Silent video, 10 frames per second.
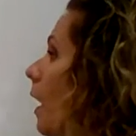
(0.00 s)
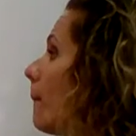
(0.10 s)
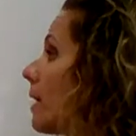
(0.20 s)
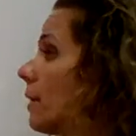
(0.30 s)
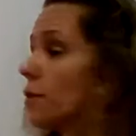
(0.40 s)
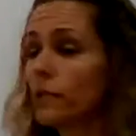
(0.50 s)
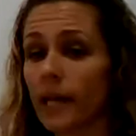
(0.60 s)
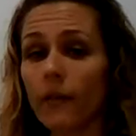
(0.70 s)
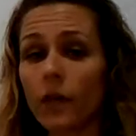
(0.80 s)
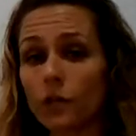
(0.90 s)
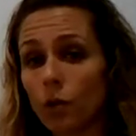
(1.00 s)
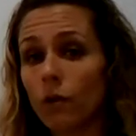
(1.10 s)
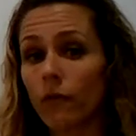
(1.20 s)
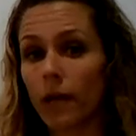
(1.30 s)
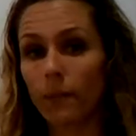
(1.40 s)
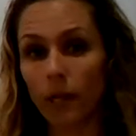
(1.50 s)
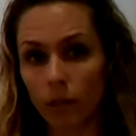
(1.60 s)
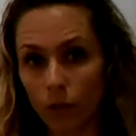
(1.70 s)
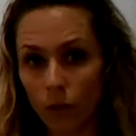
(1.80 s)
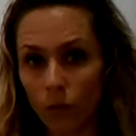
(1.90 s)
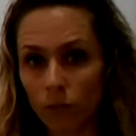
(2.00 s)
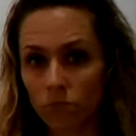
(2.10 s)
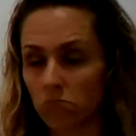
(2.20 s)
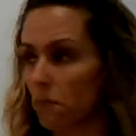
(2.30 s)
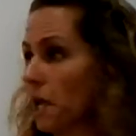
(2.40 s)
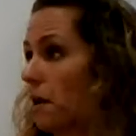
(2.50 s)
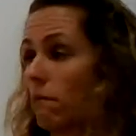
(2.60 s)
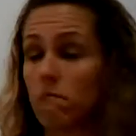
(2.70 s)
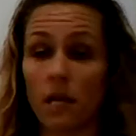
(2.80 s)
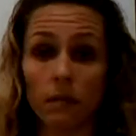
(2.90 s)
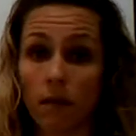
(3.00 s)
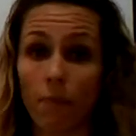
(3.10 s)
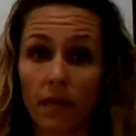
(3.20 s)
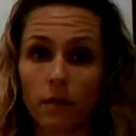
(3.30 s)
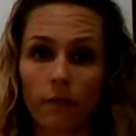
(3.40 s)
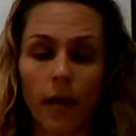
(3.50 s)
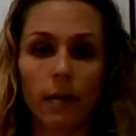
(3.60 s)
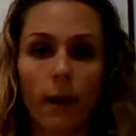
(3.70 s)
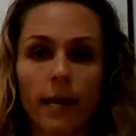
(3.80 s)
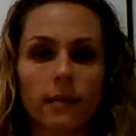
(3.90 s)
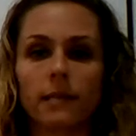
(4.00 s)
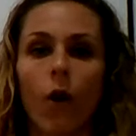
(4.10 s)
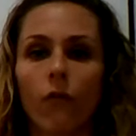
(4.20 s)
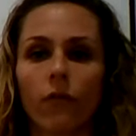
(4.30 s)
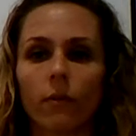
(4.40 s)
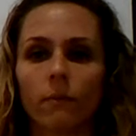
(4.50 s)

But understand that 2 divided by 2 is something divided by itself.